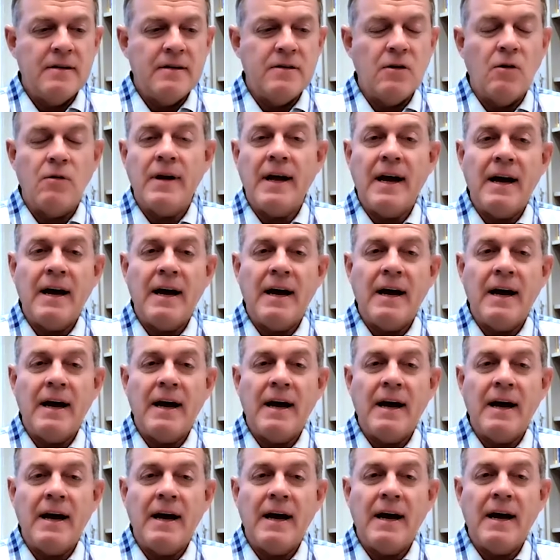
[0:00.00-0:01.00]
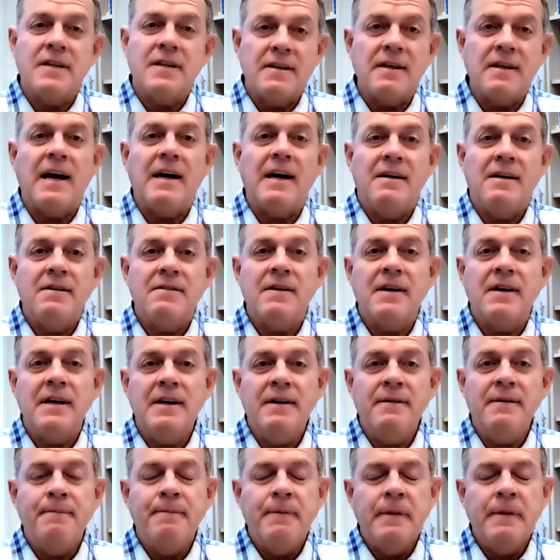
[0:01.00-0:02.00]
don't have answers to that,
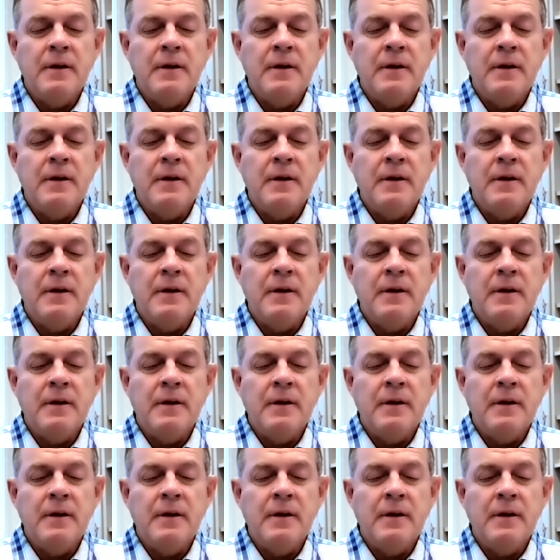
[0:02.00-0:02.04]
right?